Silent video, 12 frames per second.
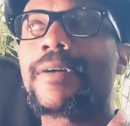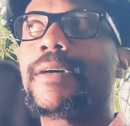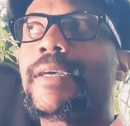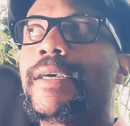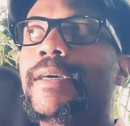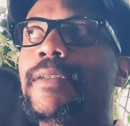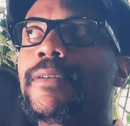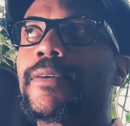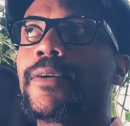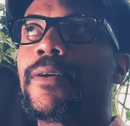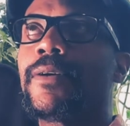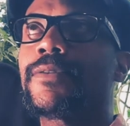And
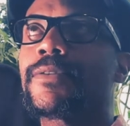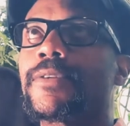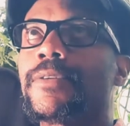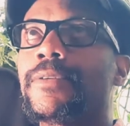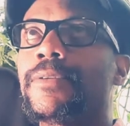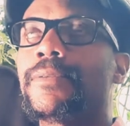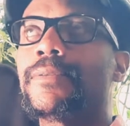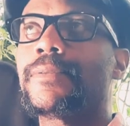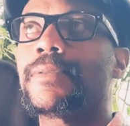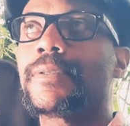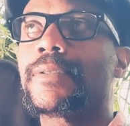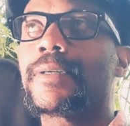also,
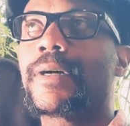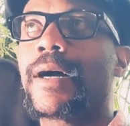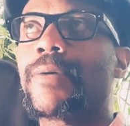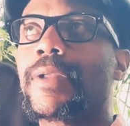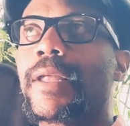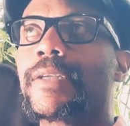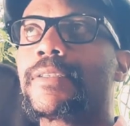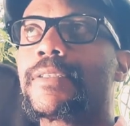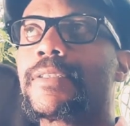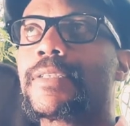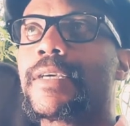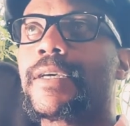I would like to
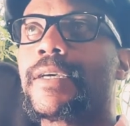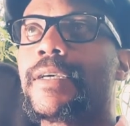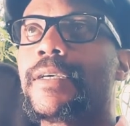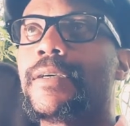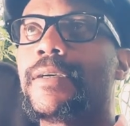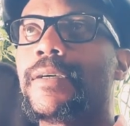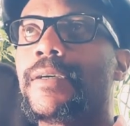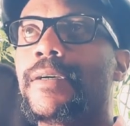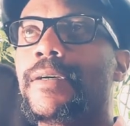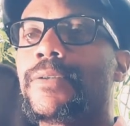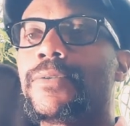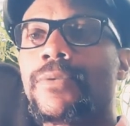say,
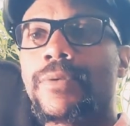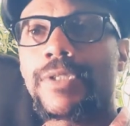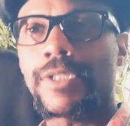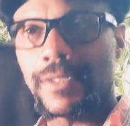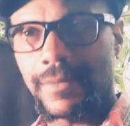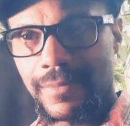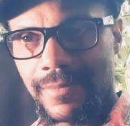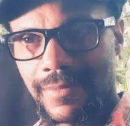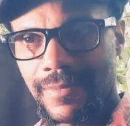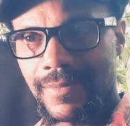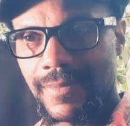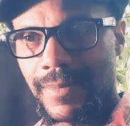Dankeschön.
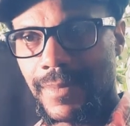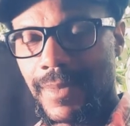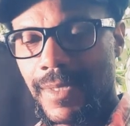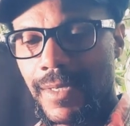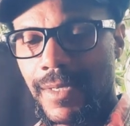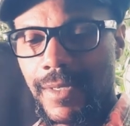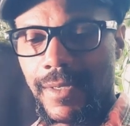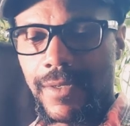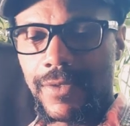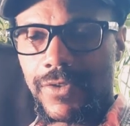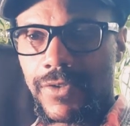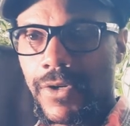
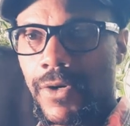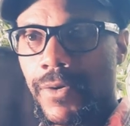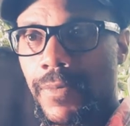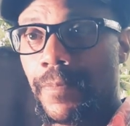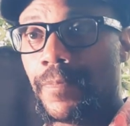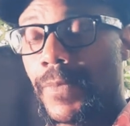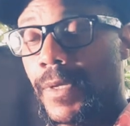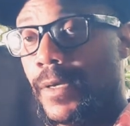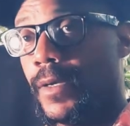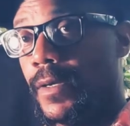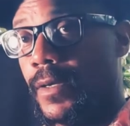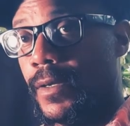So,
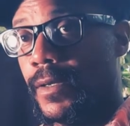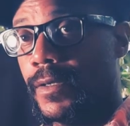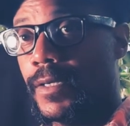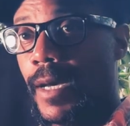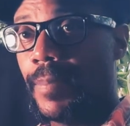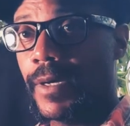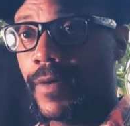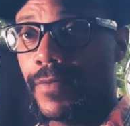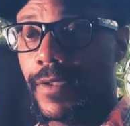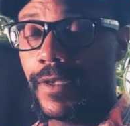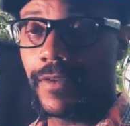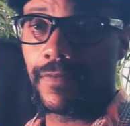the topic of
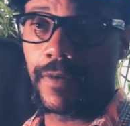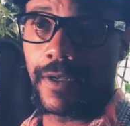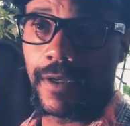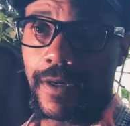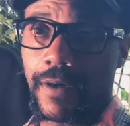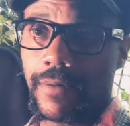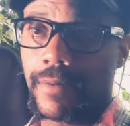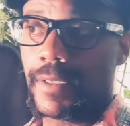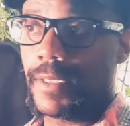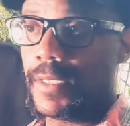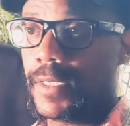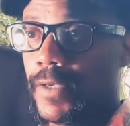this video
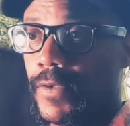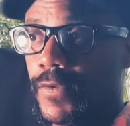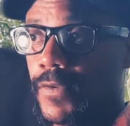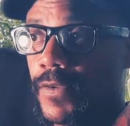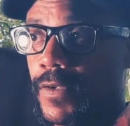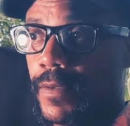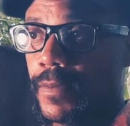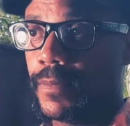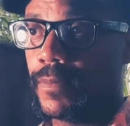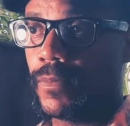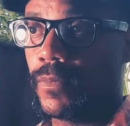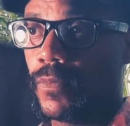is,
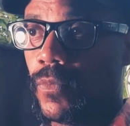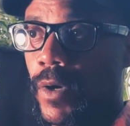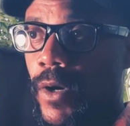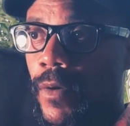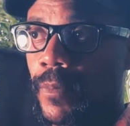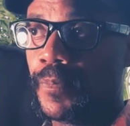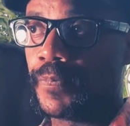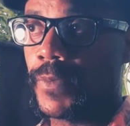well,